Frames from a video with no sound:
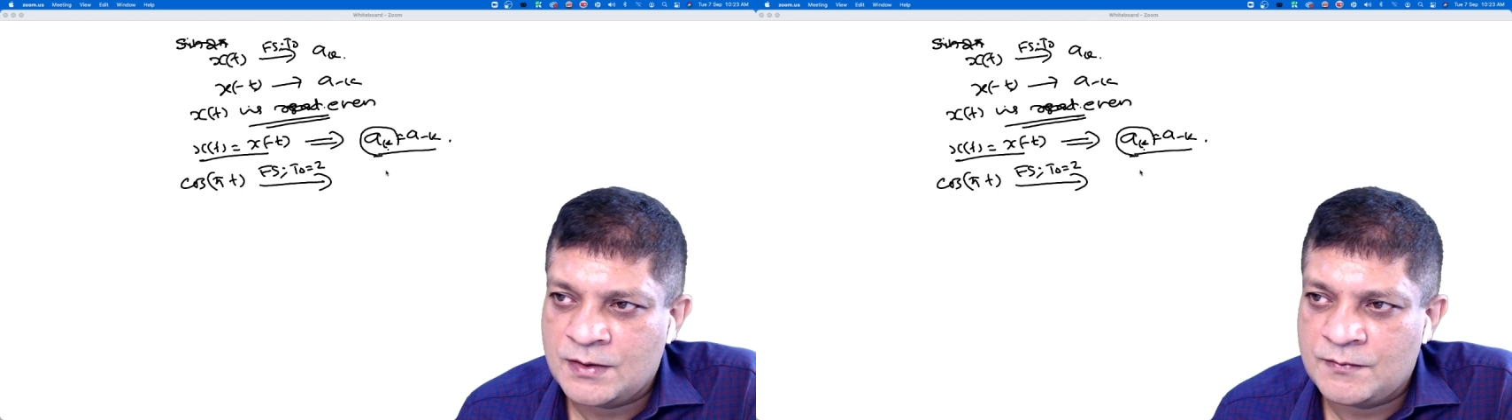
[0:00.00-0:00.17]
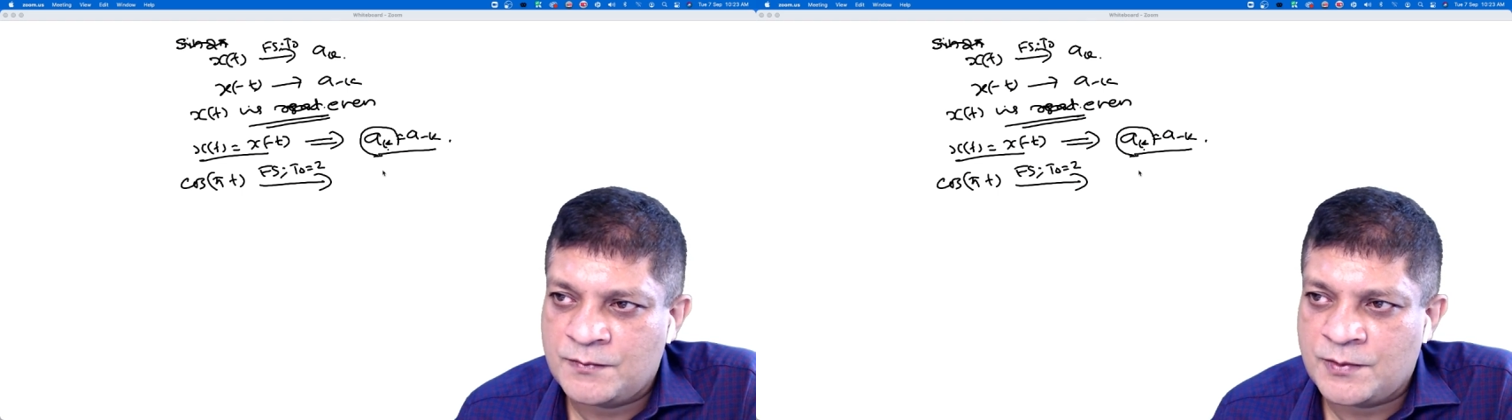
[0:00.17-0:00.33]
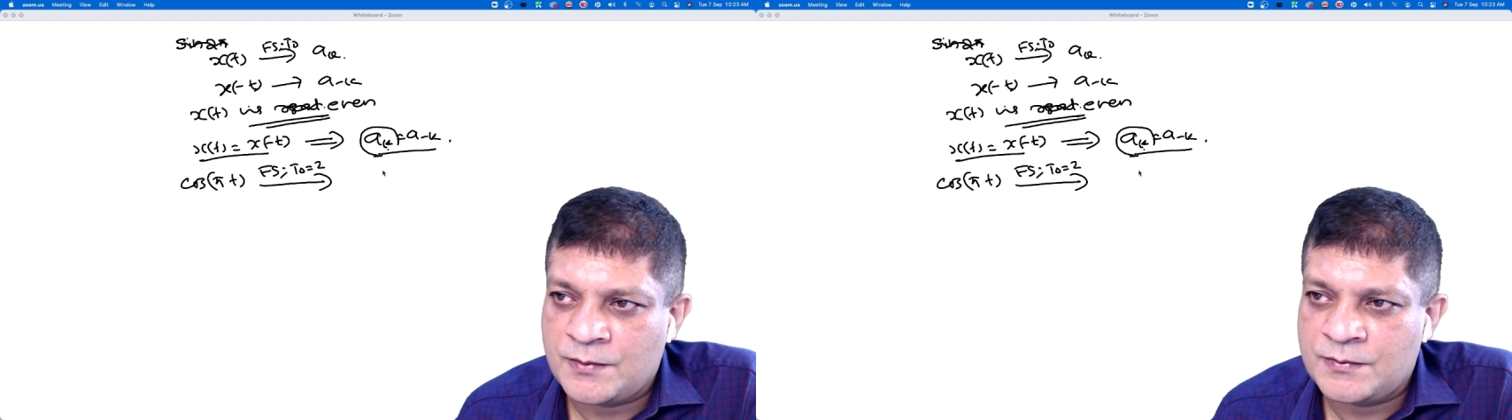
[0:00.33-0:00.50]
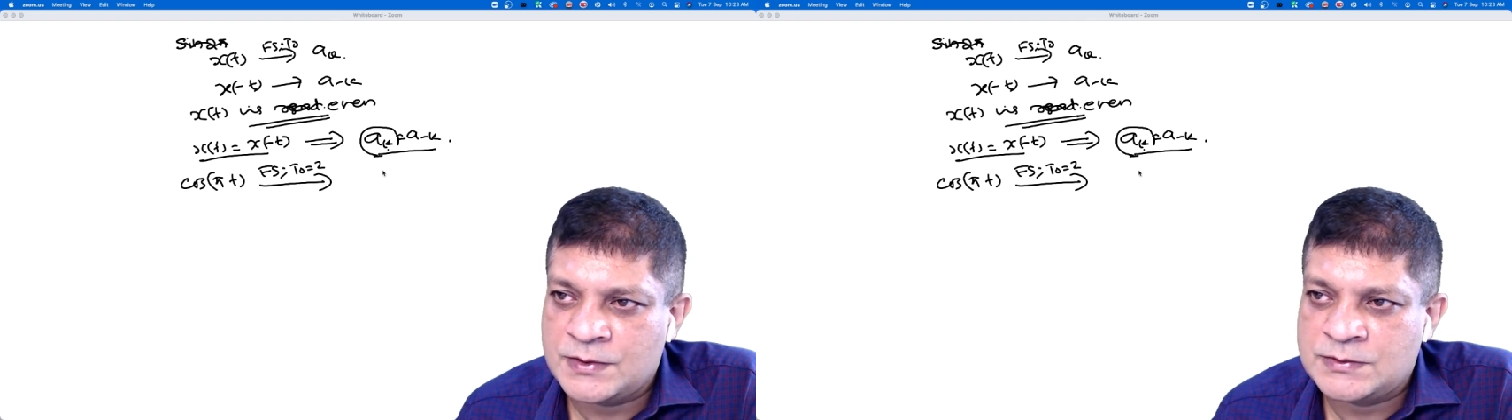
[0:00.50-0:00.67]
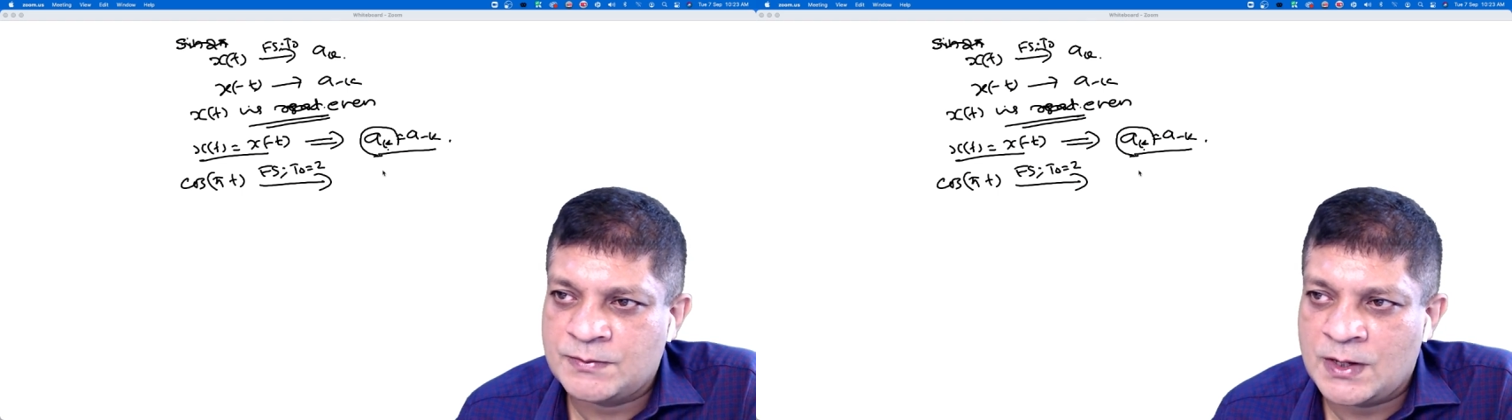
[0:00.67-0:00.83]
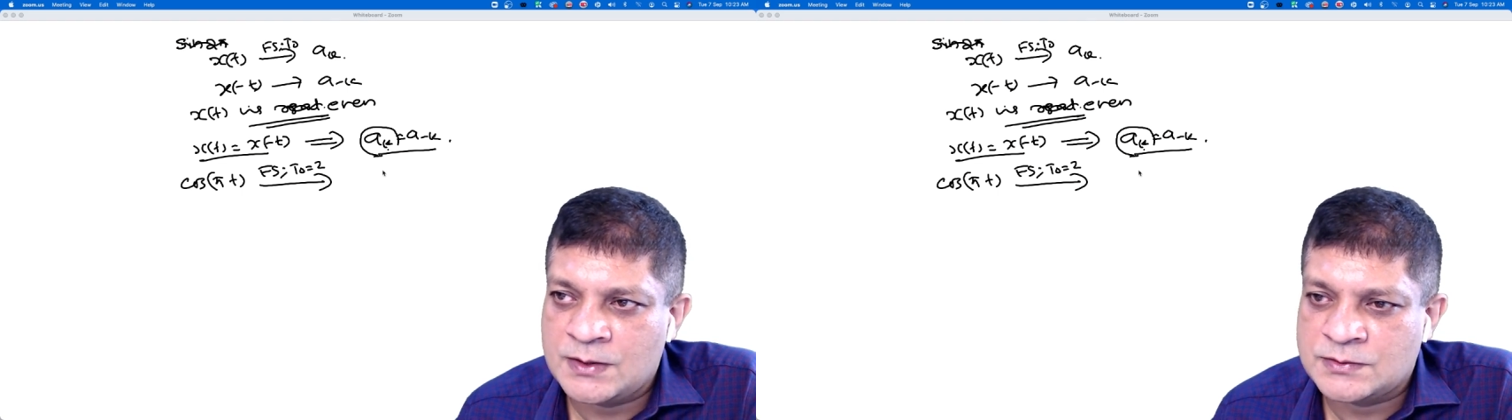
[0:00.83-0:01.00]
for which
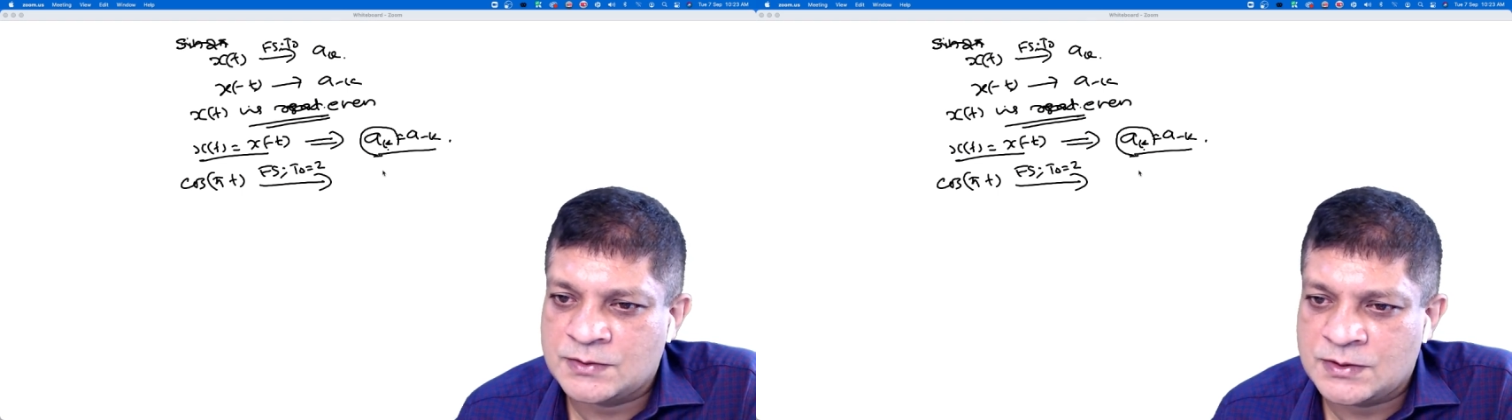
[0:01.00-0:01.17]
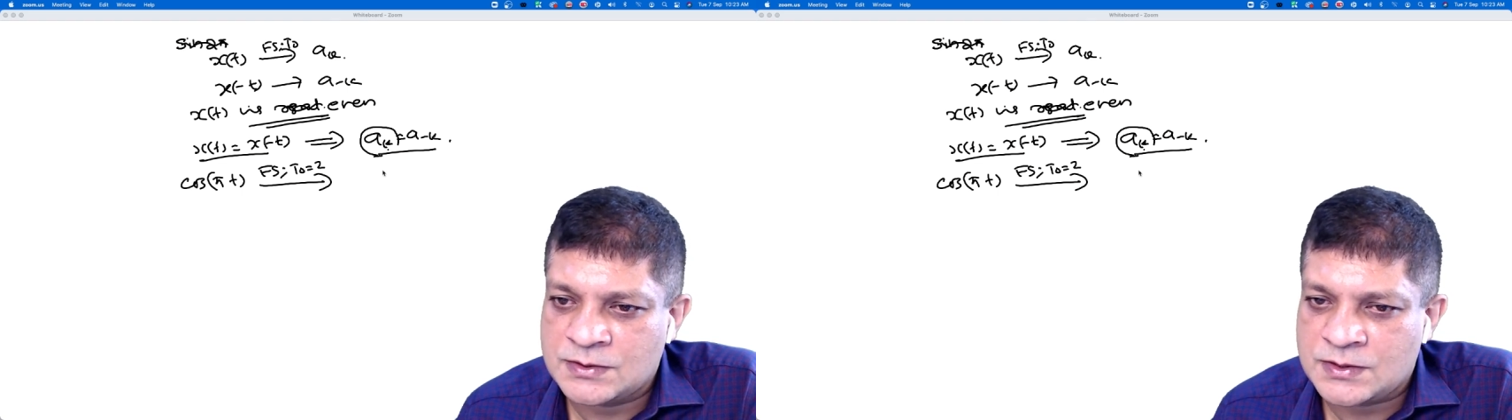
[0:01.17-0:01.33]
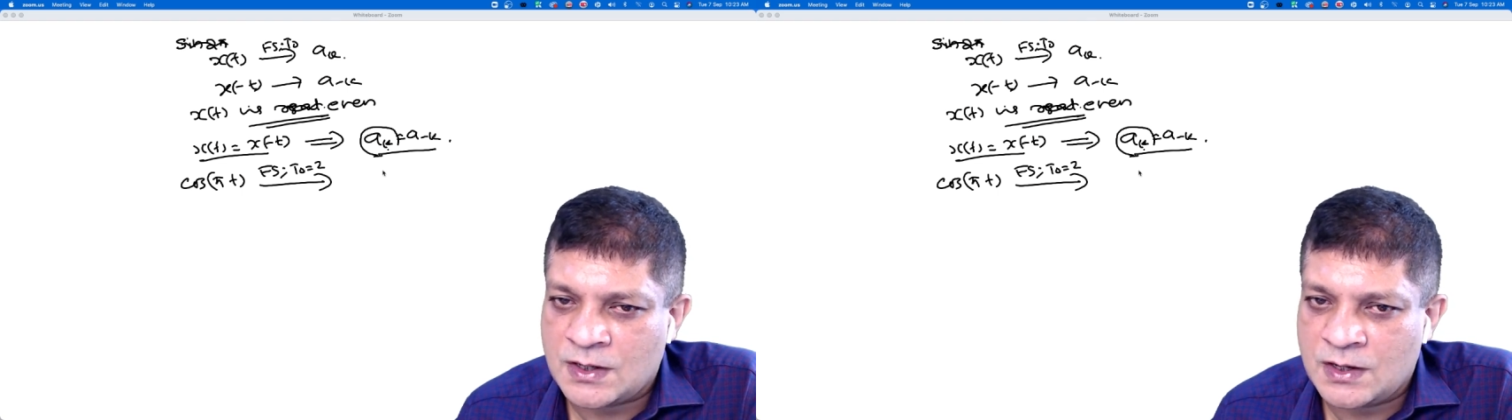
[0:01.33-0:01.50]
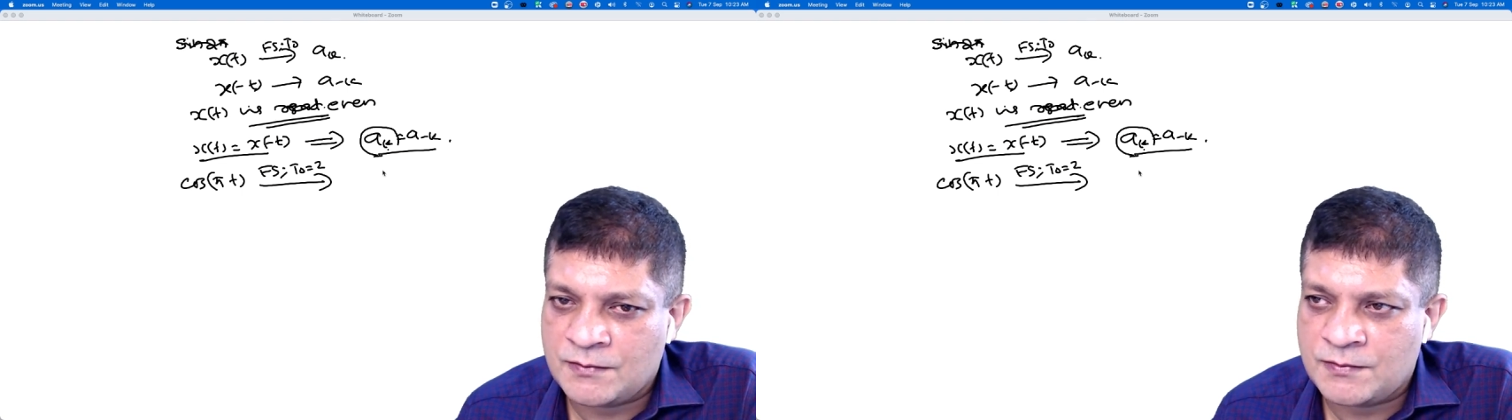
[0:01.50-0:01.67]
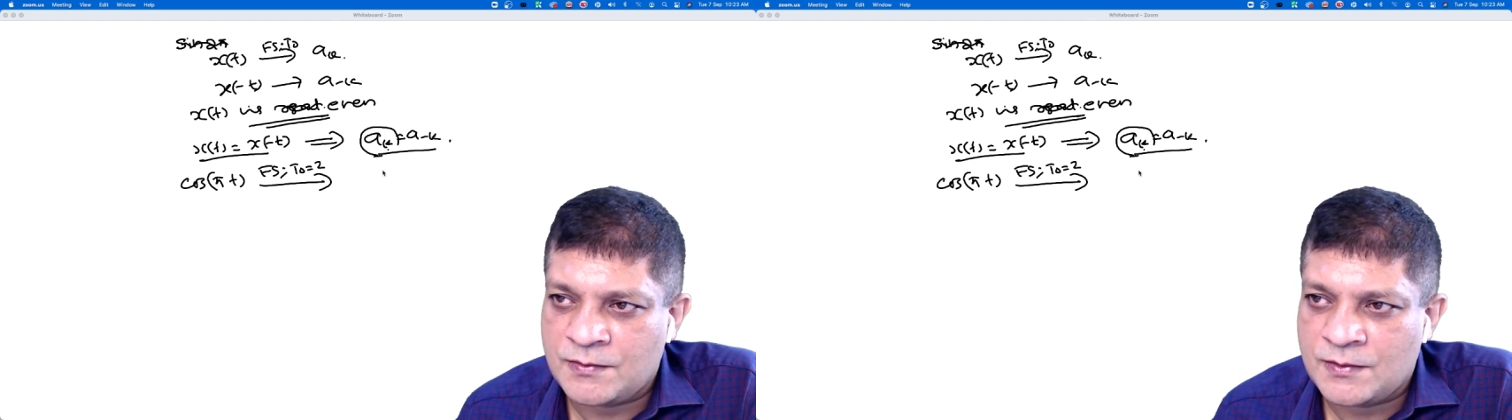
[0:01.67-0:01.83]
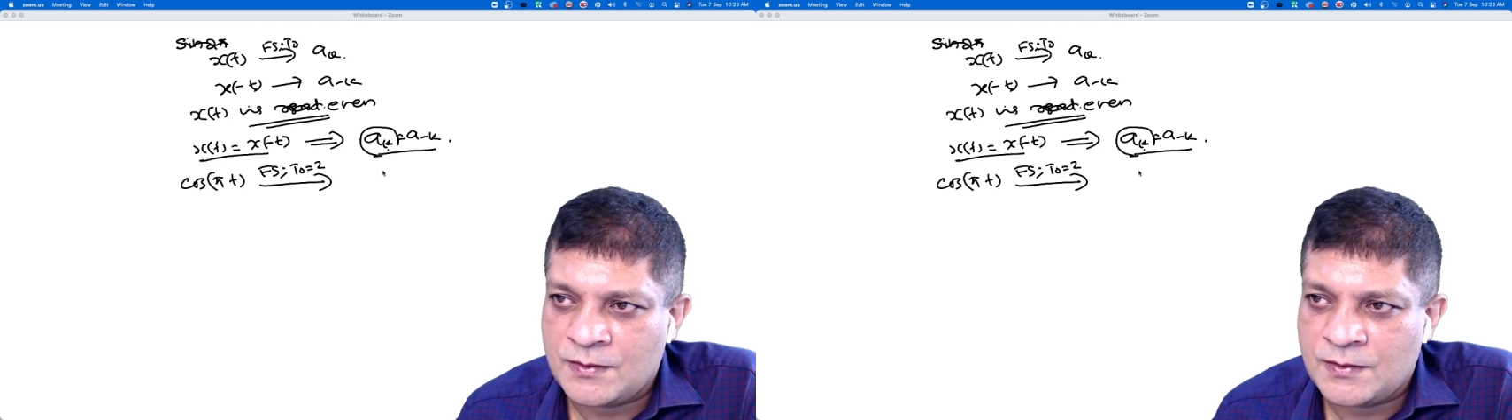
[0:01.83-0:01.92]
values it is half?